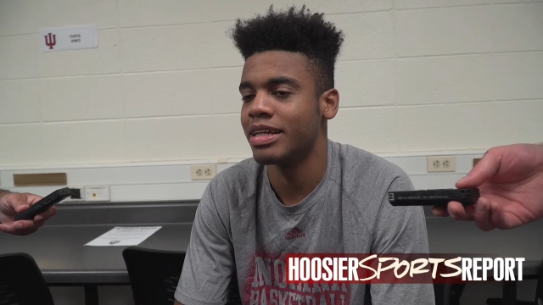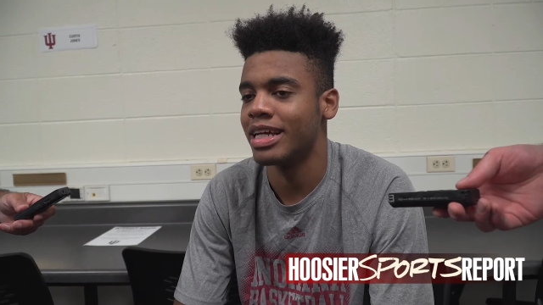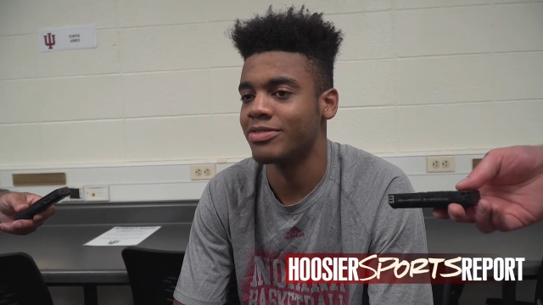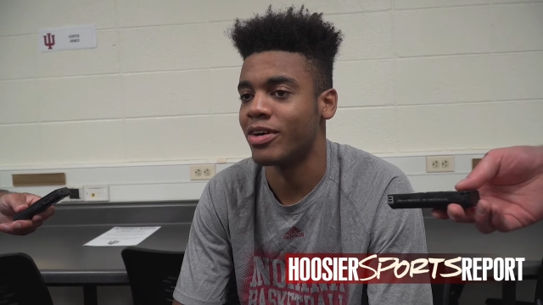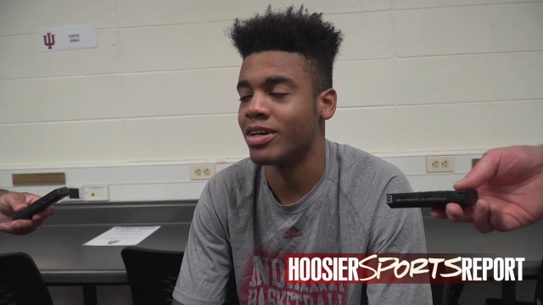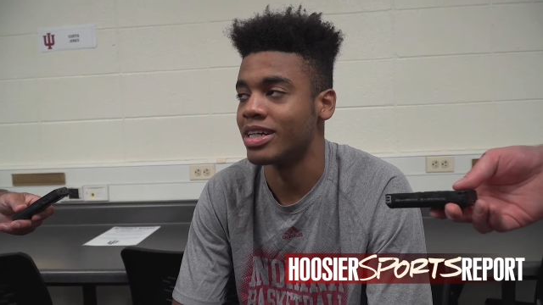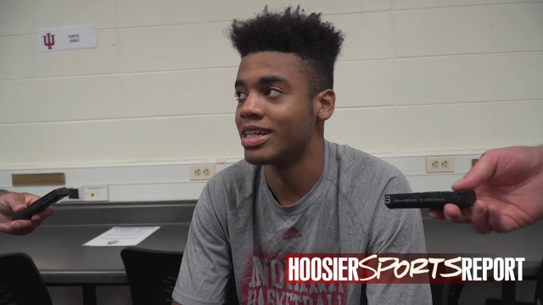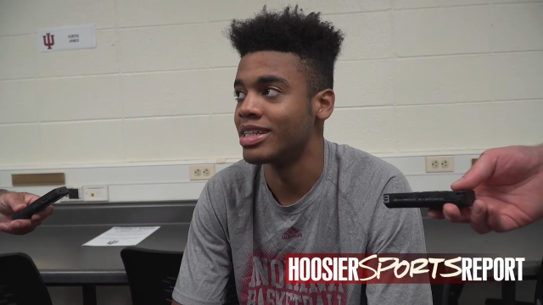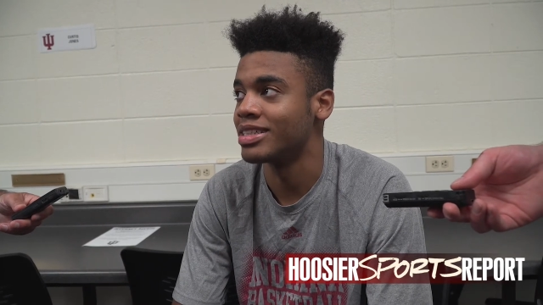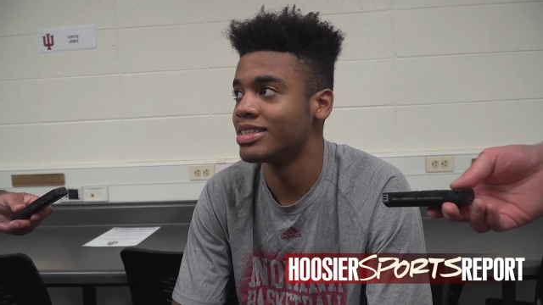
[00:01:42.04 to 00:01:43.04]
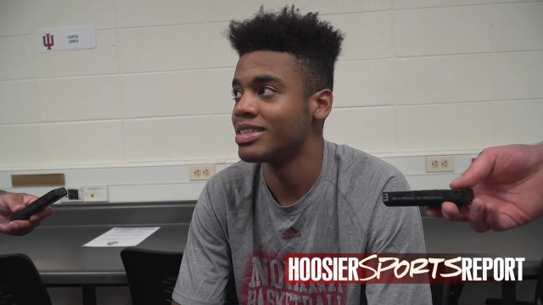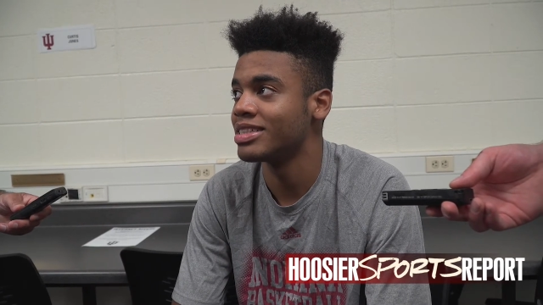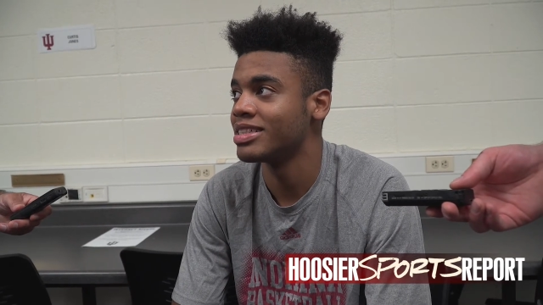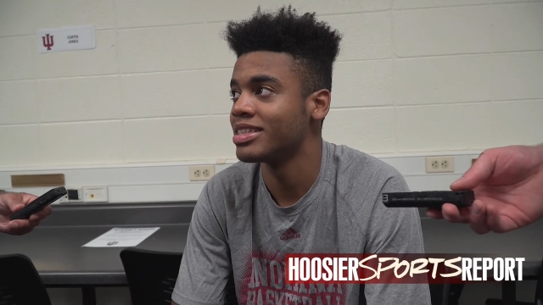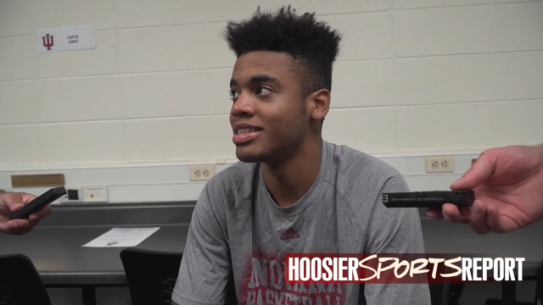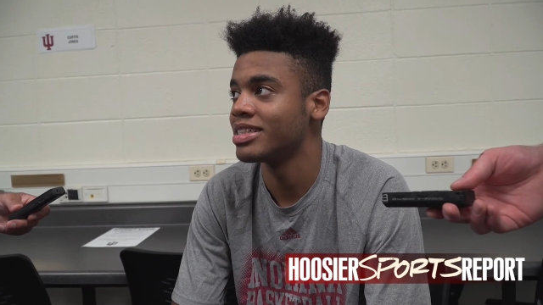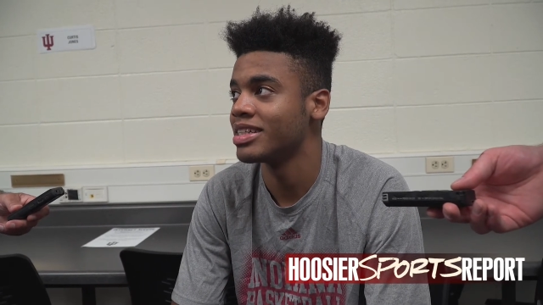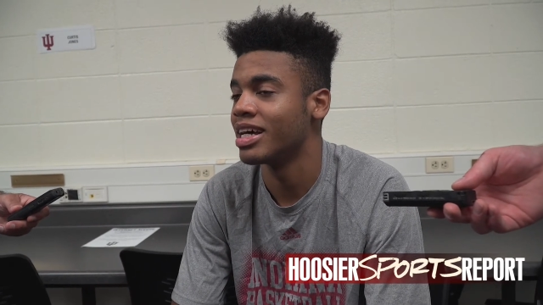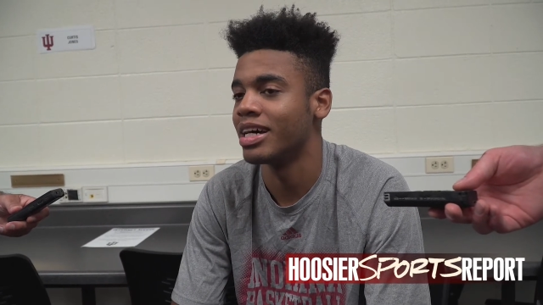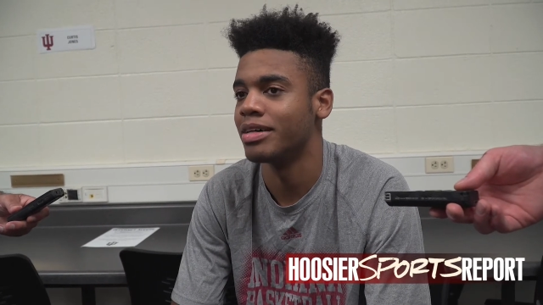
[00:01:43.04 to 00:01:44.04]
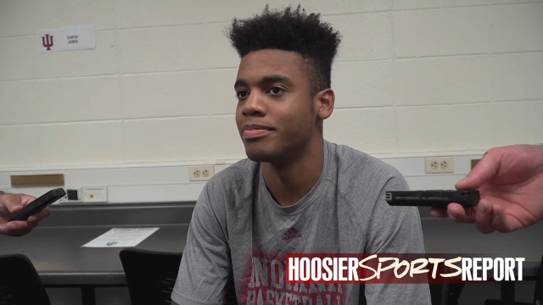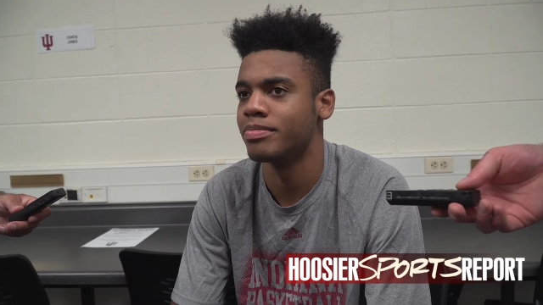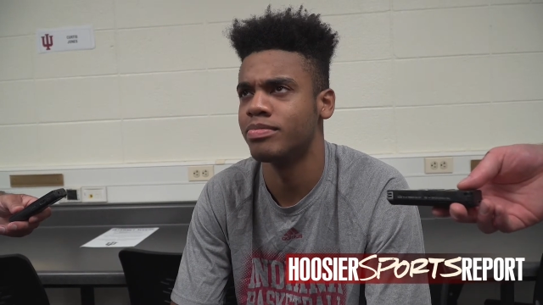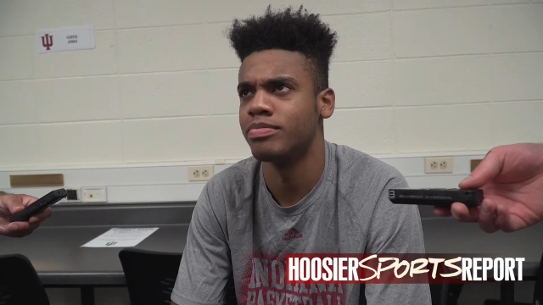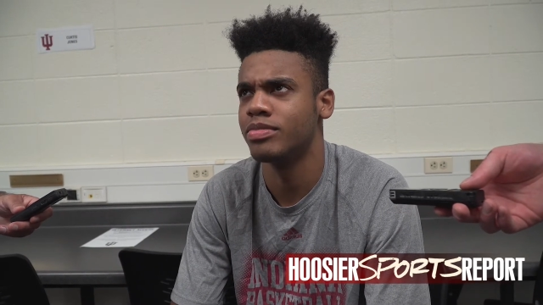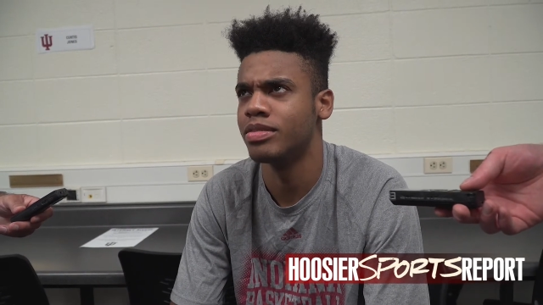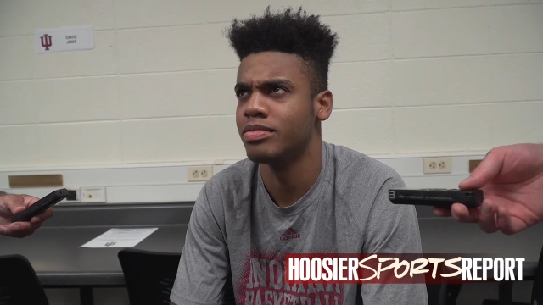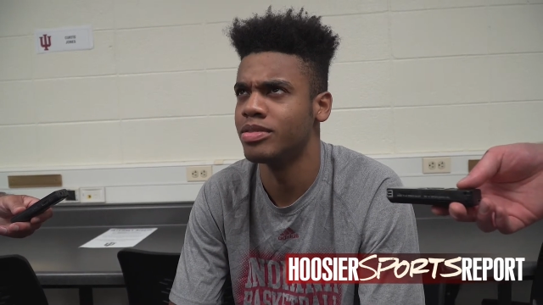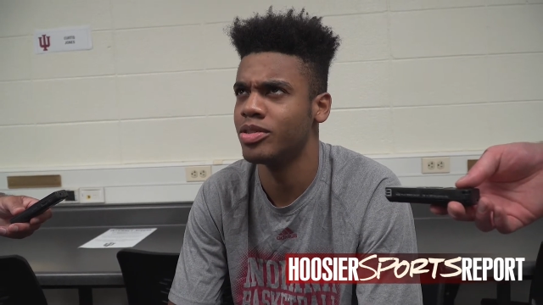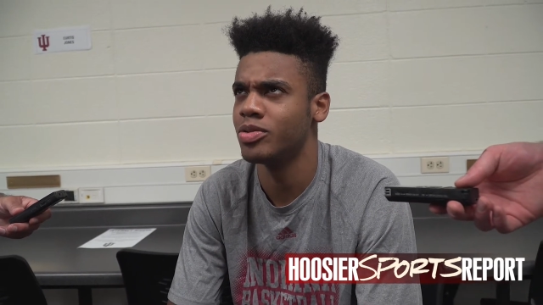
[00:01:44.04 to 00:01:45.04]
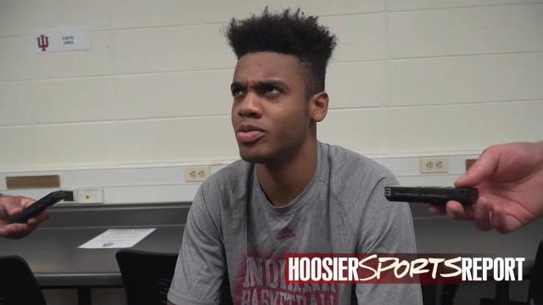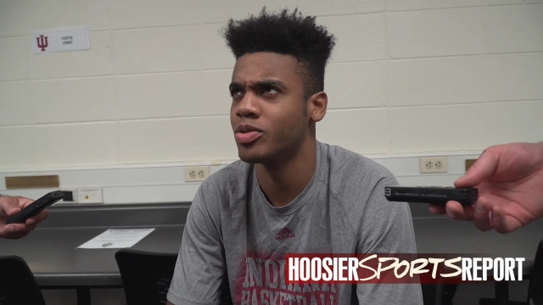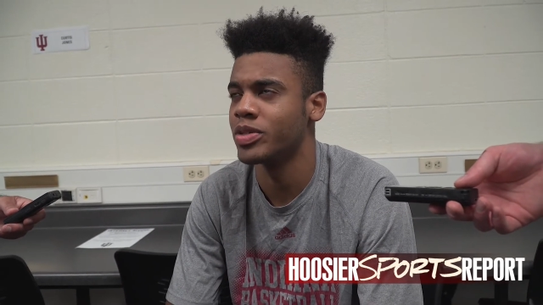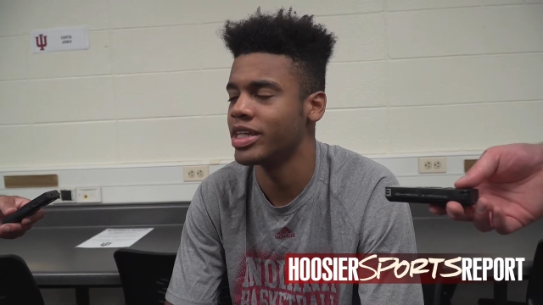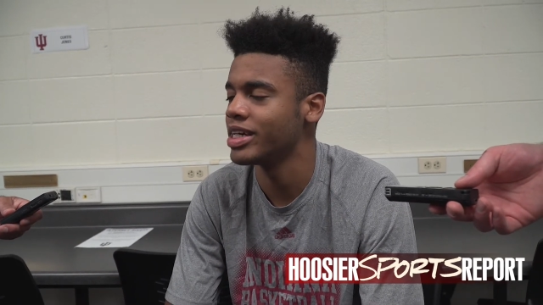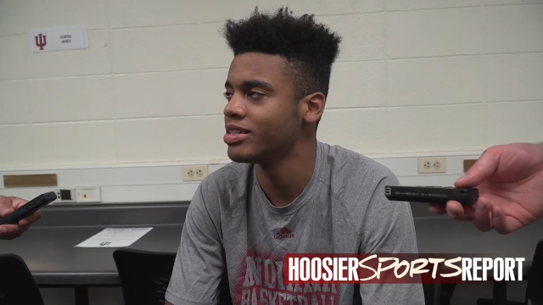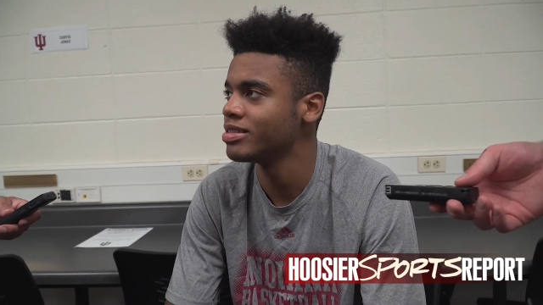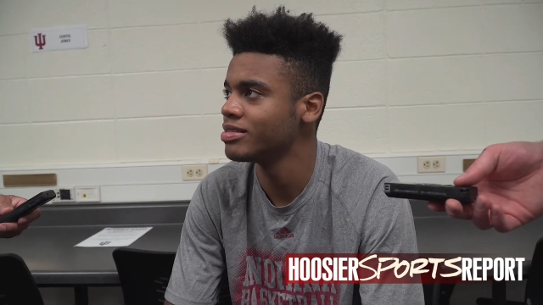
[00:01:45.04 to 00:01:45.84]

as far as um, 228.